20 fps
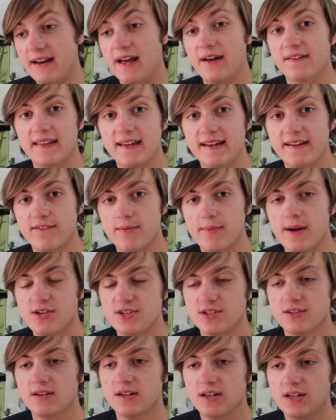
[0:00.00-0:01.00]
out that
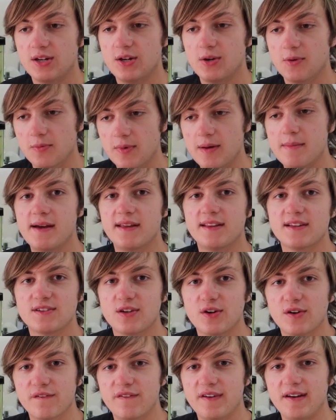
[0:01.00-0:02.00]
information, we made this
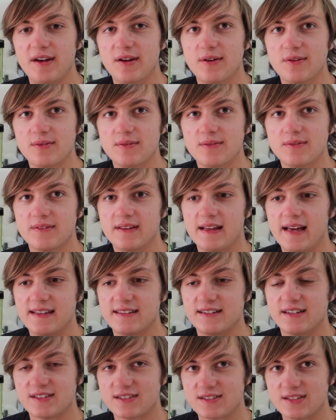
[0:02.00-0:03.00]
whole video as
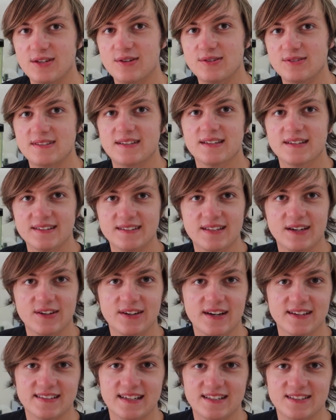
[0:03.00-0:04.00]
an excuse to tell
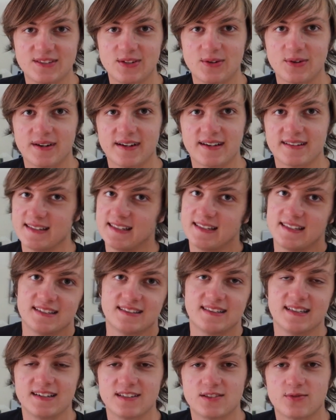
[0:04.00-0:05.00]
you guys that story, because I
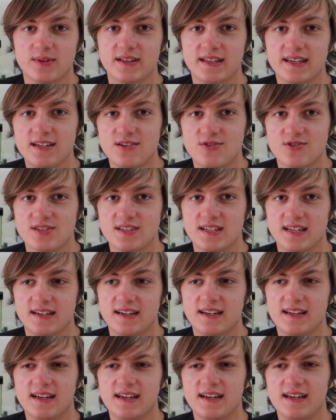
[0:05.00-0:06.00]
just think it's really
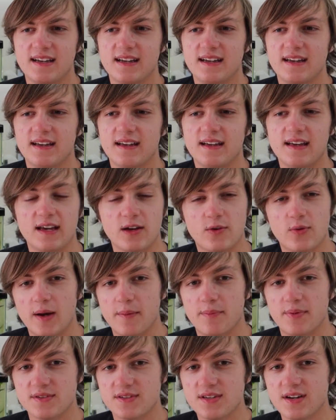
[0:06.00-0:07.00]
interesting and
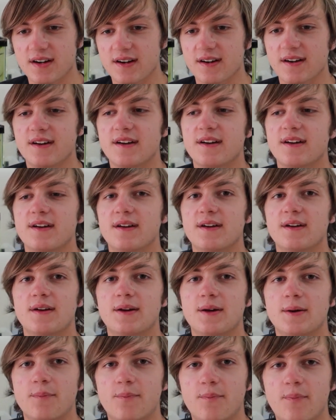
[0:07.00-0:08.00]
quite bizarre.
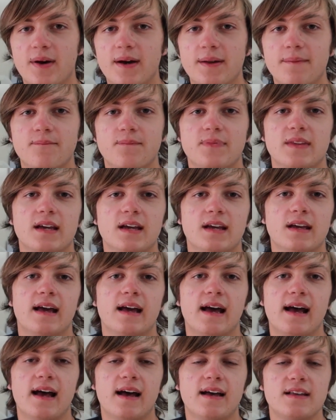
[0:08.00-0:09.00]
But
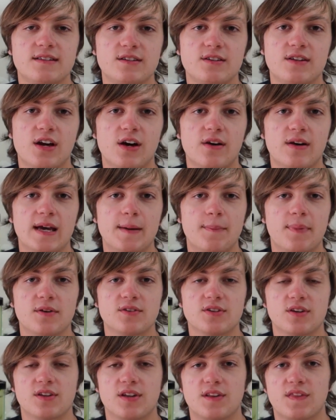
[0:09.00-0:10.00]
as you know,
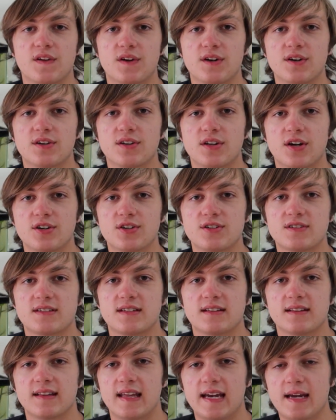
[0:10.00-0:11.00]
hippos are the third
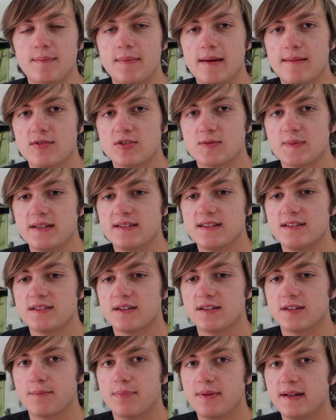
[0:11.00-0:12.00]
largest land mammal species
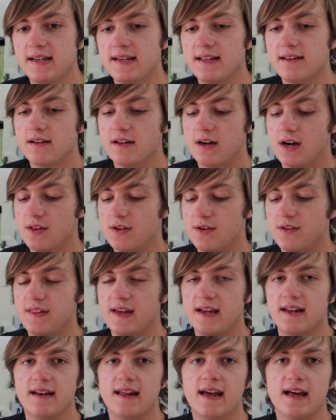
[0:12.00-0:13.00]
on the planet, other
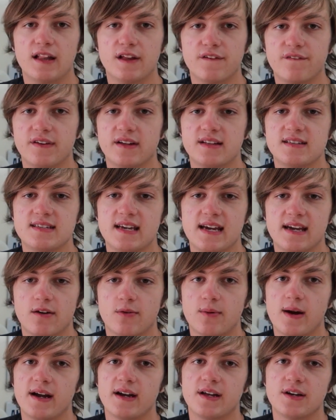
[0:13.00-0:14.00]
than elephants
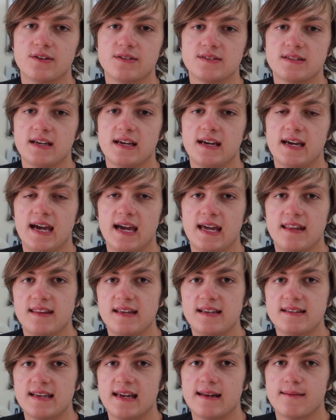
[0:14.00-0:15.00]
and rhinos, and
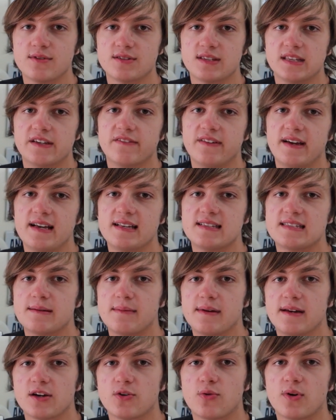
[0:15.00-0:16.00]
these animals live a
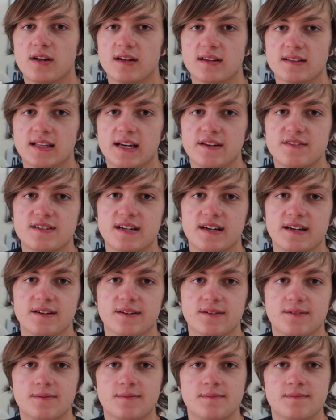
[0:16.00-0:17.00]
semi-aquatic
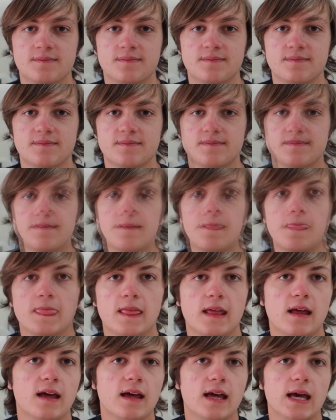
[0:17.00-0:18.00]
lifestyle.
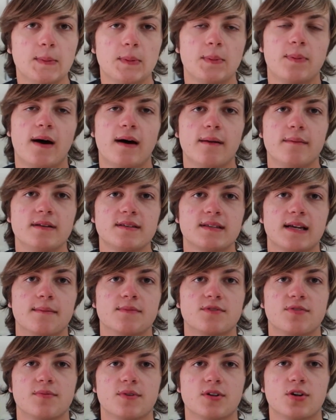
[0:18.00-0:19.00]
Hippopotamus
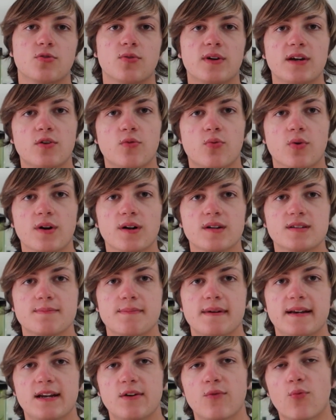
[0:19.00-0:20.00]
comes from the Greek words
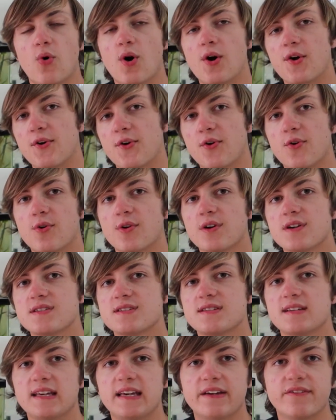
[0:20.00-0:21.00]
meaning water
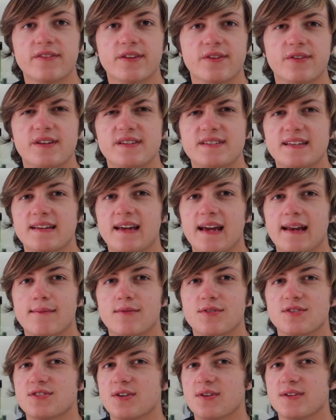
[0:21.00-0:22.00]
horse, even though these
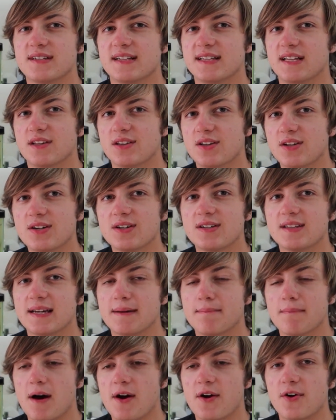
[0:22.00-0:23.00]
animals don't exactly look
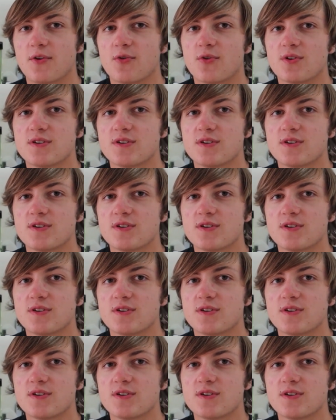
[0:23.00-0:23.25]
like modern